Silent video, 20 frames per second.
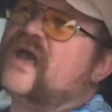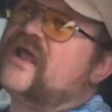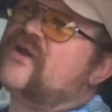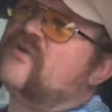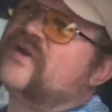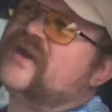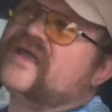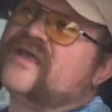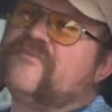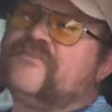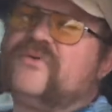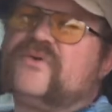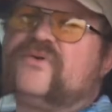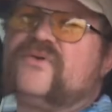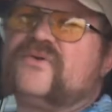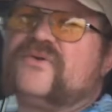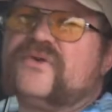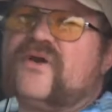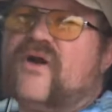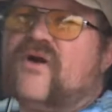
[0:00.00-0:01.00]
I don't want to get
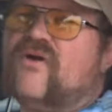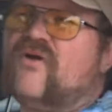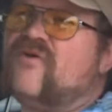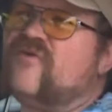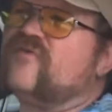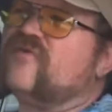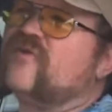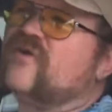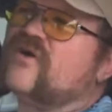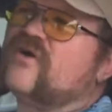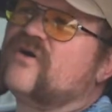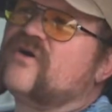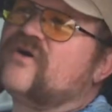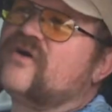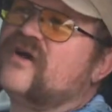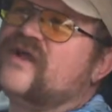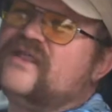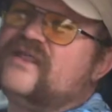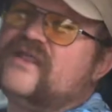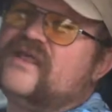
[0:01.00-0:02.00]
pulled
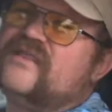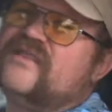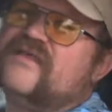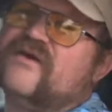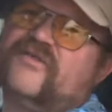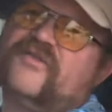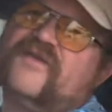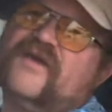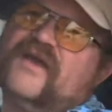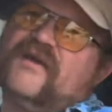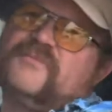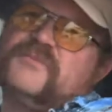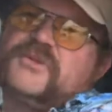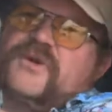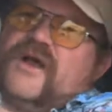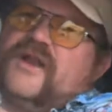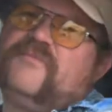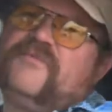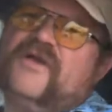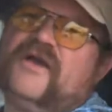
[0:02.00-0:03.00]
over, and then they'll think I'm
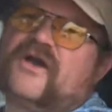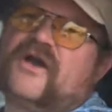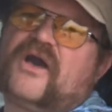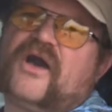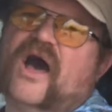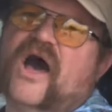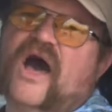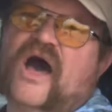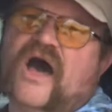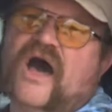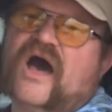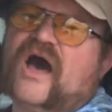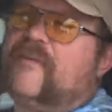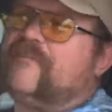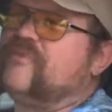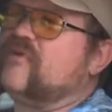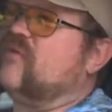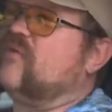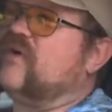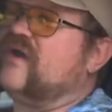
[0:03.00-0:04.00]
trying to be a
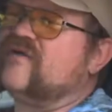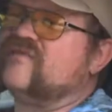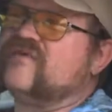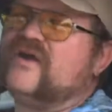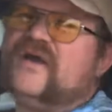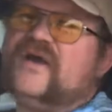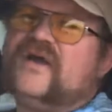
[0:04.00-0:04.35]
cop or whatever.